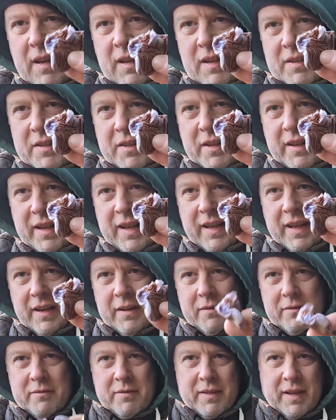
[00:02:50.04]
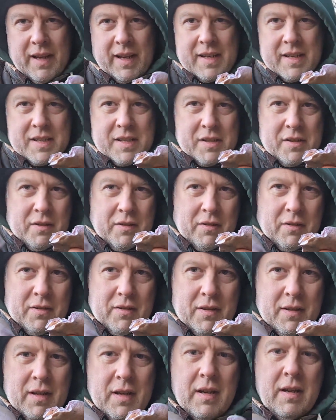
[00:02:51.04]
So there you go. That is not
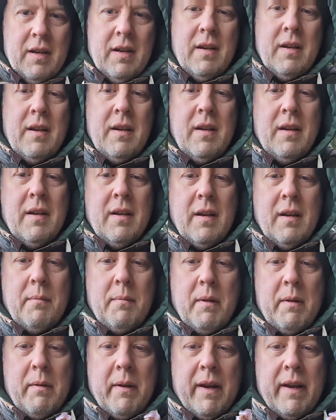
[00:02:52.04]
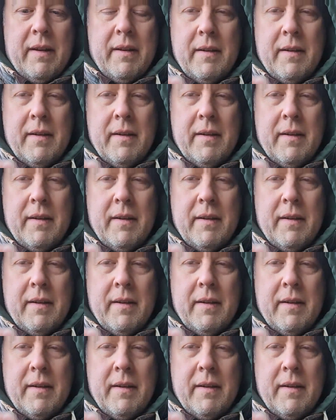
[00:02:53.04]
a bluet.